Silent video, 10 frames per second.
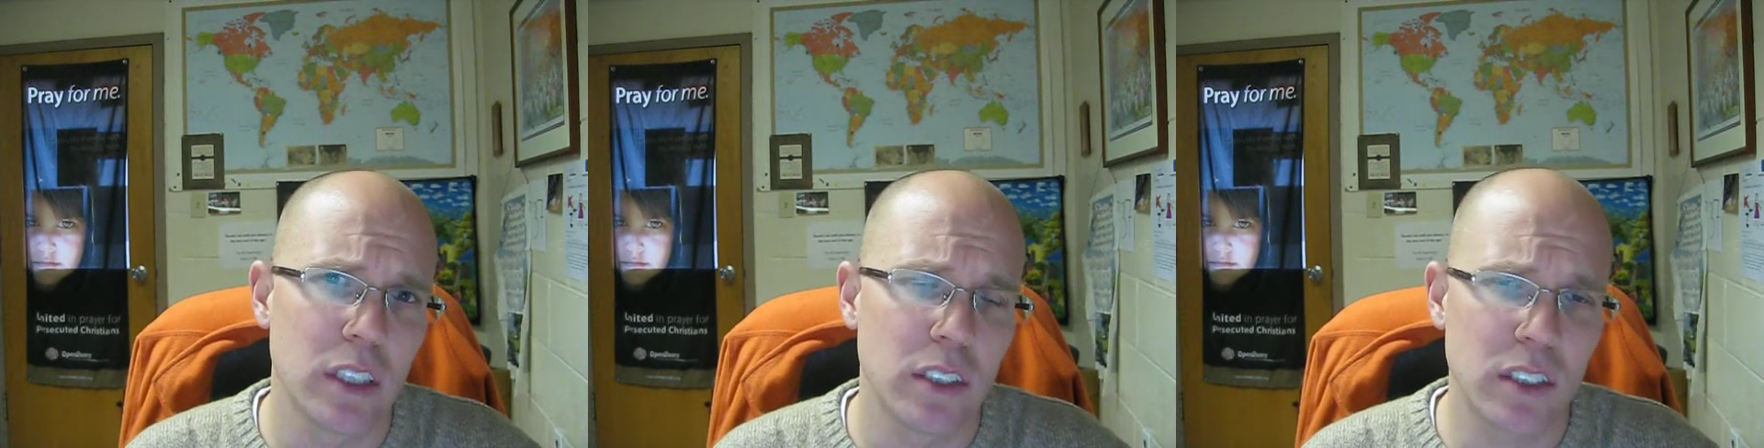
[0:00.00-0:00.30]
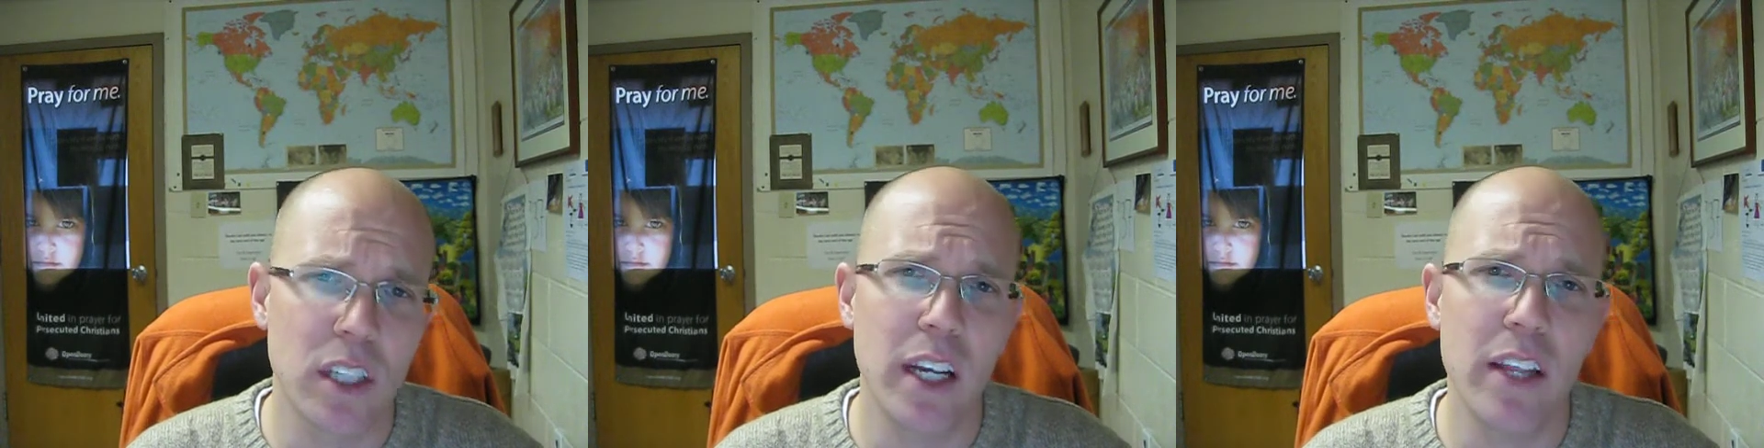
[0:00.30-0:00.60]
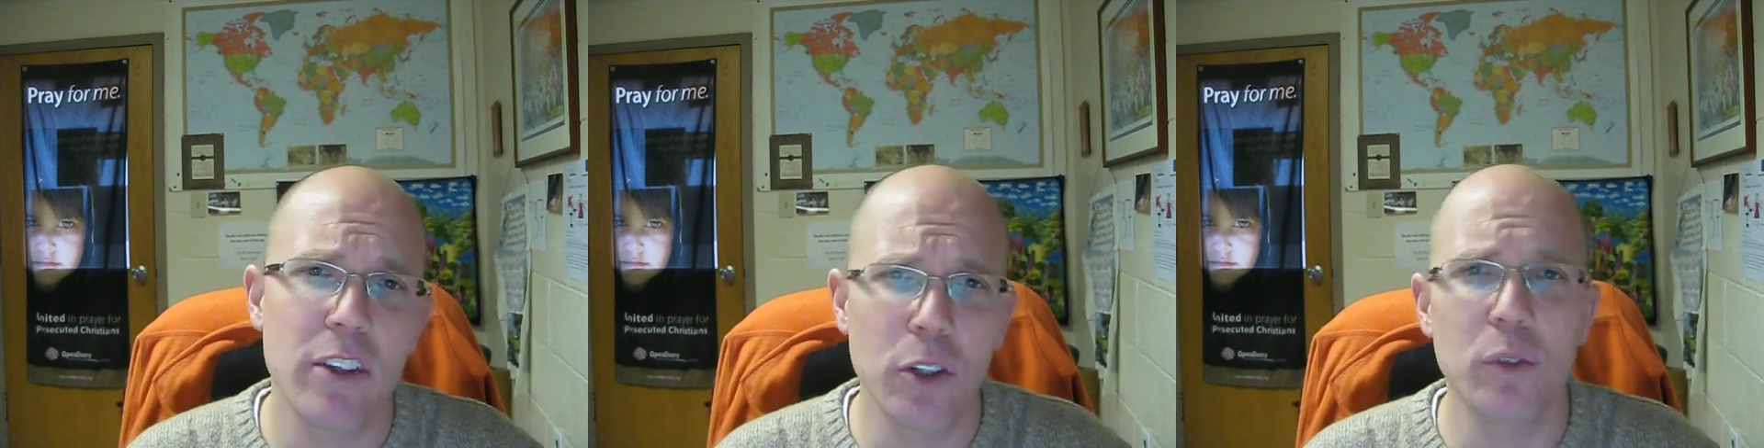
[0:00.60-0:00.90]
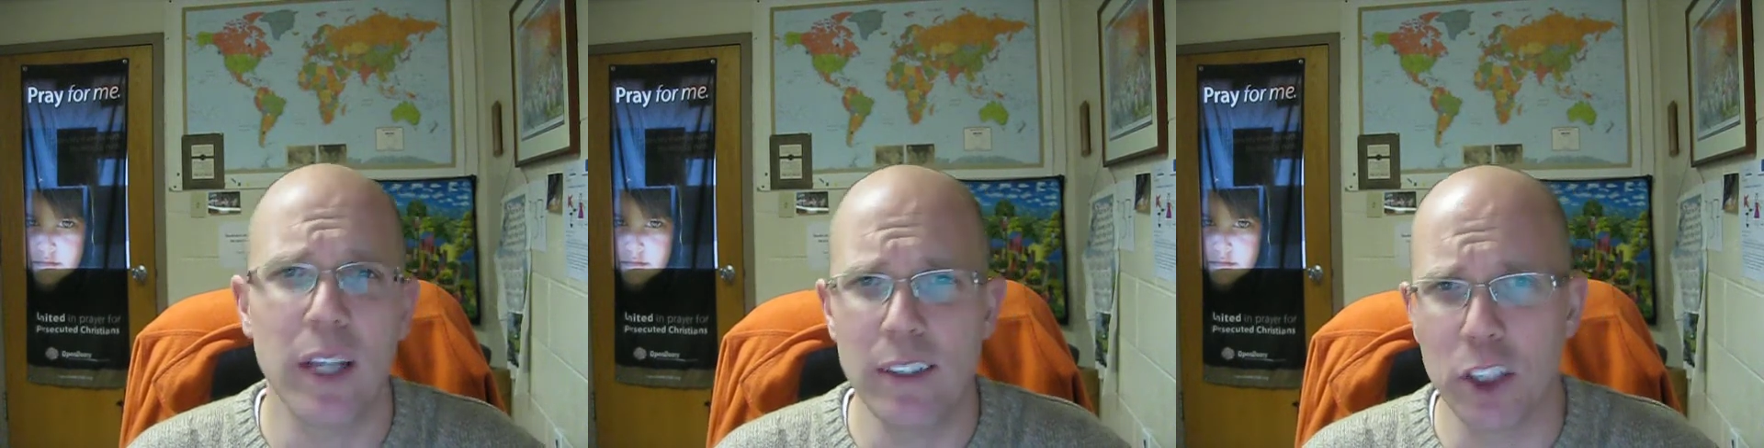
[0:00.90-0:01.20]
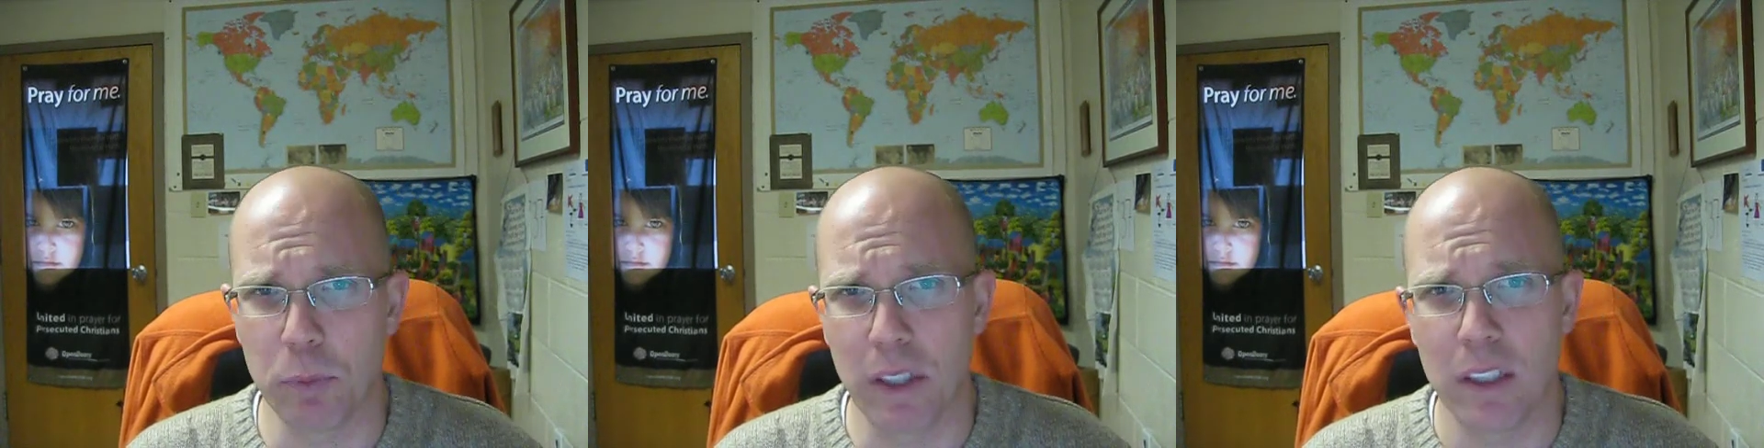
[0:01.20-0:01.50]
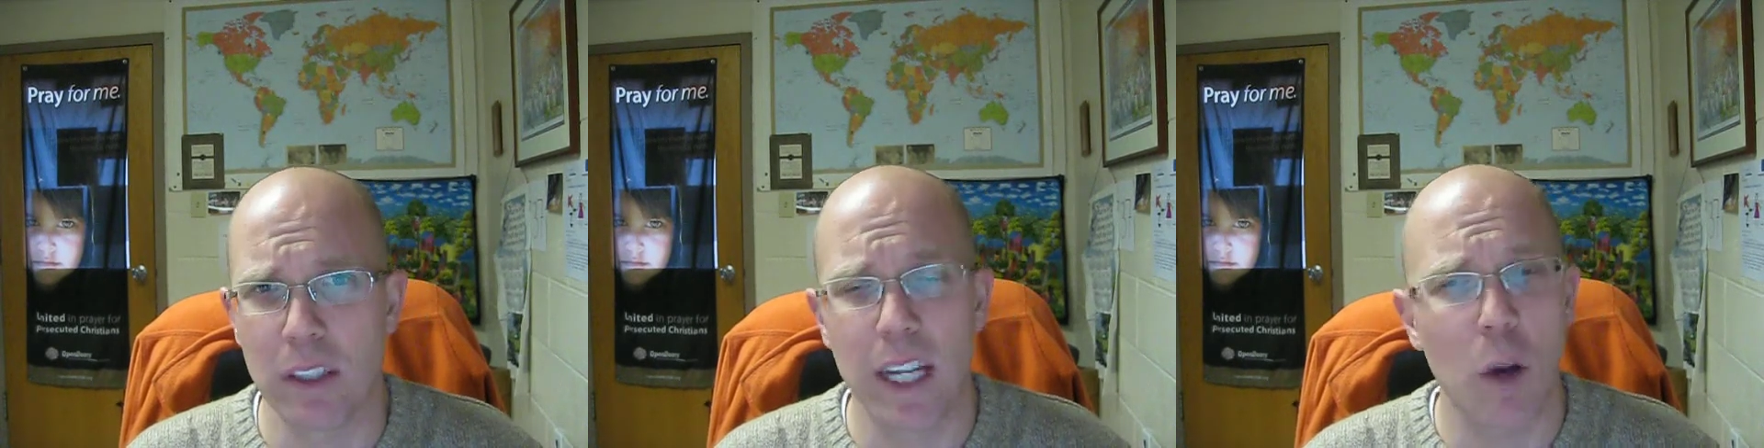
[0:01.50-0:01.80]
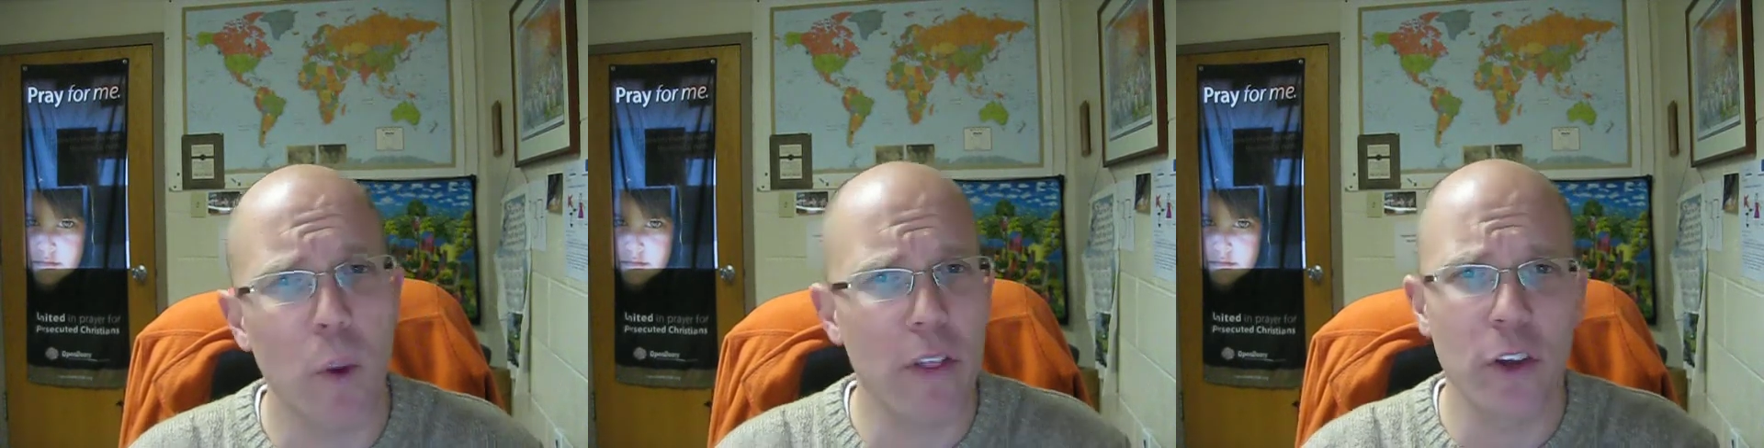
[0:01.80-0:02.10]
study the New Testament. Now,
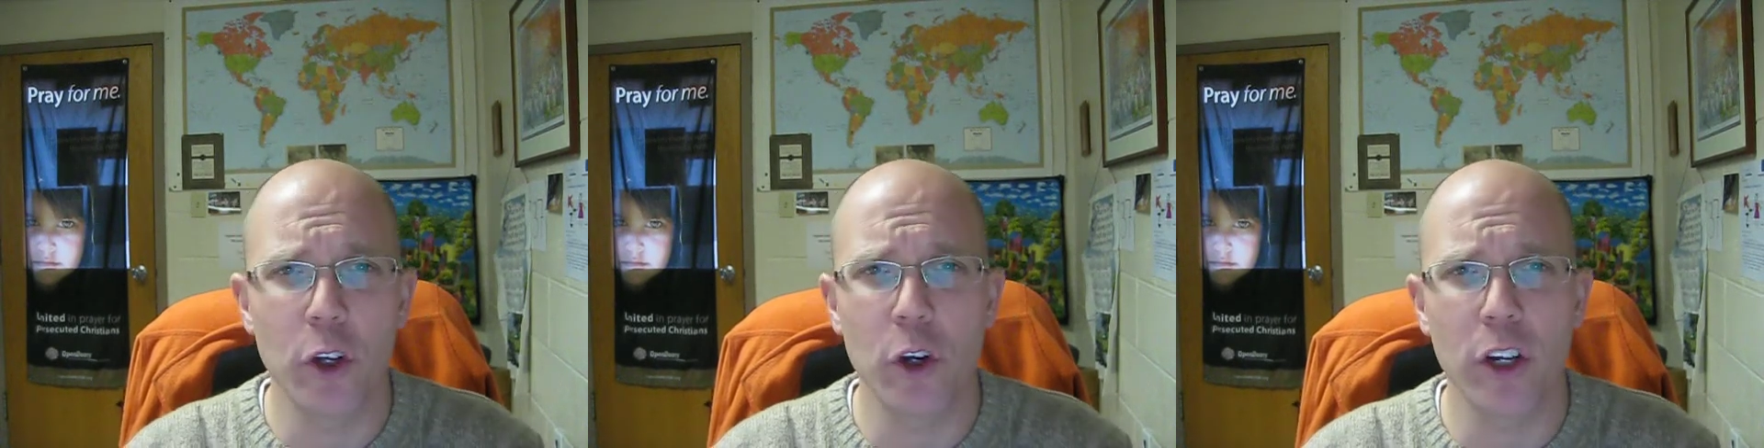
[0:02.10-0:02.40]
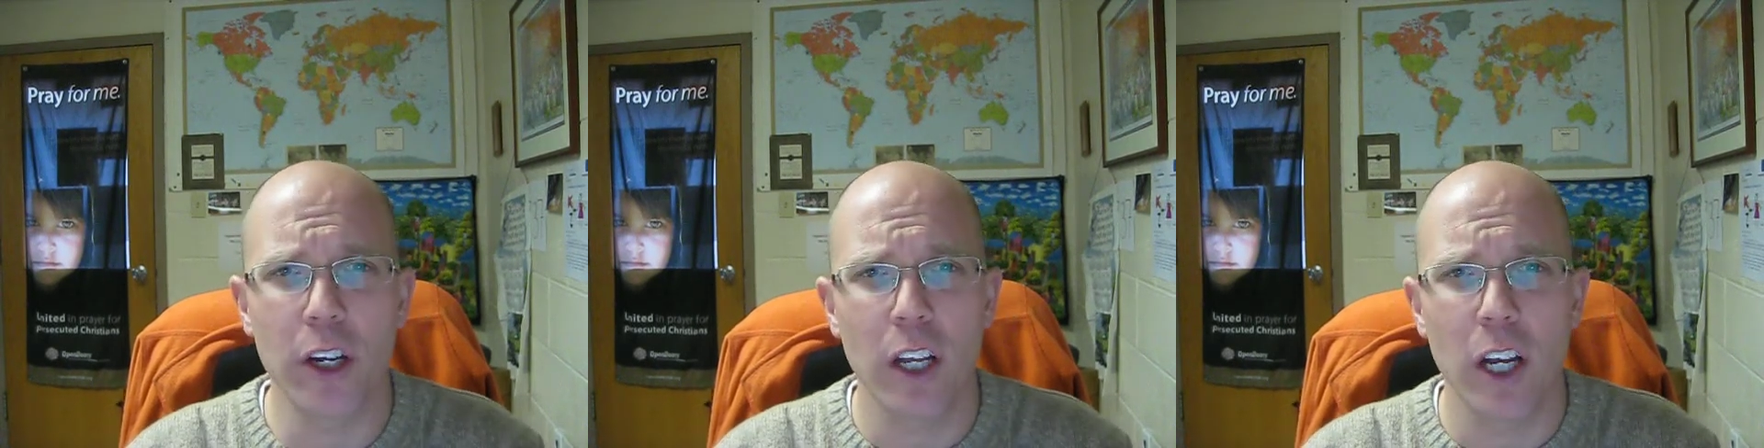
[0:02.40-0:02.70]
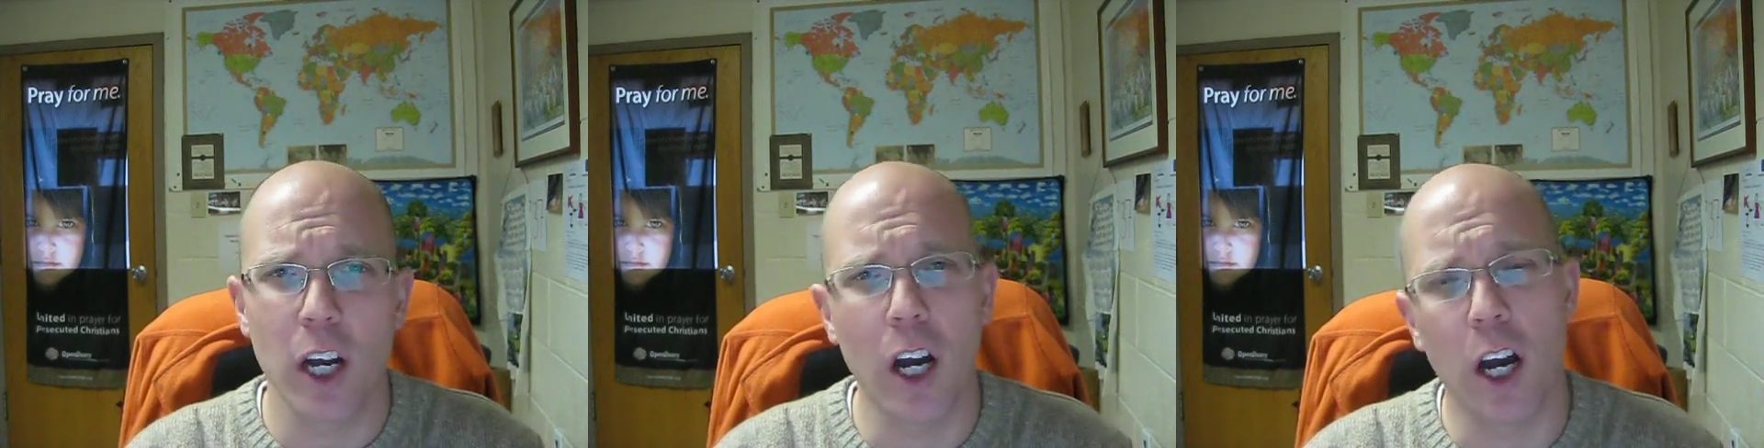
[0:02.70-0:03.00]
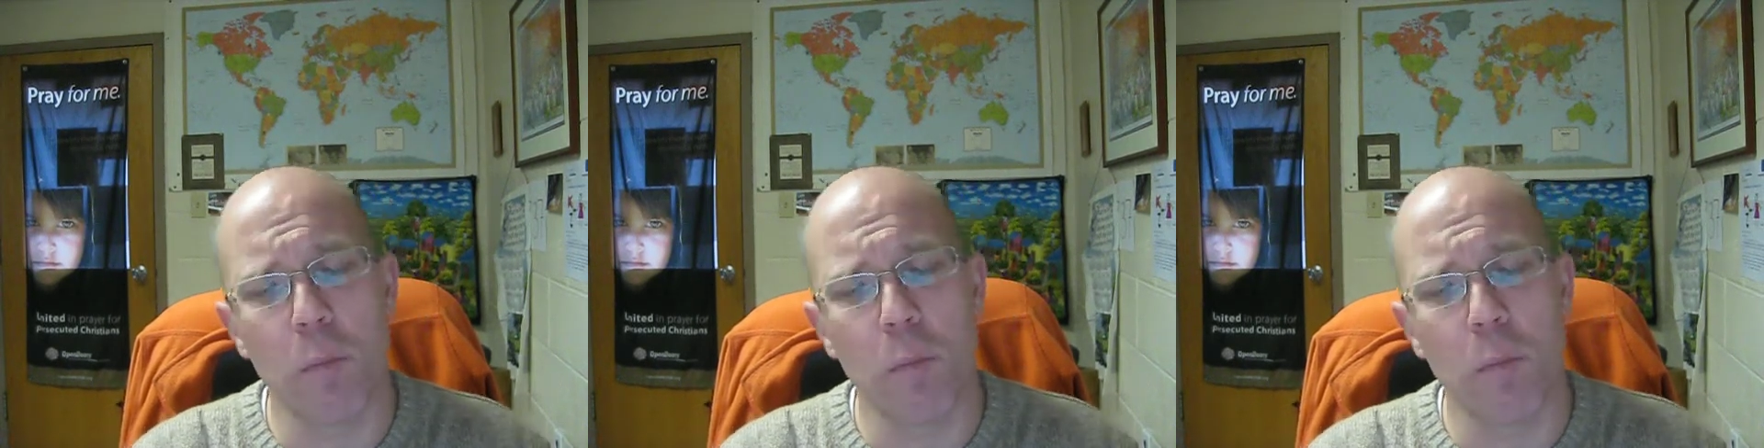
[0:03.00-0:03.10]
whether you're a